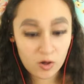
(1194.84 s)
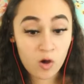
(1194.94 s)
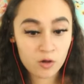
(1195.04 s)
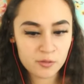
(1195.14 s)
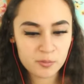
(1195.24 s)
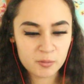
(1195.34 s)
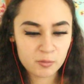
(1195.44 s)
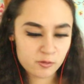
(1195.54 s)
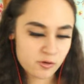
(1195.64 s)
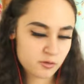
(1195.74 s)
all the
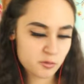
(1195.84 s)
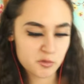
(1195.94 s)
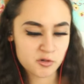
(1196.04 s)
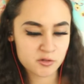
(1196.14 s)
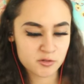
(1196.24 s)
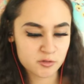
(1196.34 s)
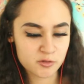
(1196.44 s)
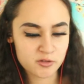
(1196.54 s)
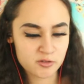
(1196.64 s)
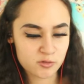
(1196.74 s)
people around the world who
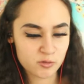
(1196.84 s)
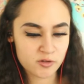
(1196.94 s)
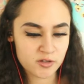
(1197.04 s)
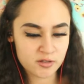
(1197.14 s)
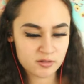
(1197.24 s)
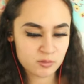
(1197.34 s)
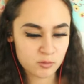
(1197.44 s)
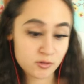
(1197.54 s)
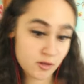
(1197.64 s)
knew his story will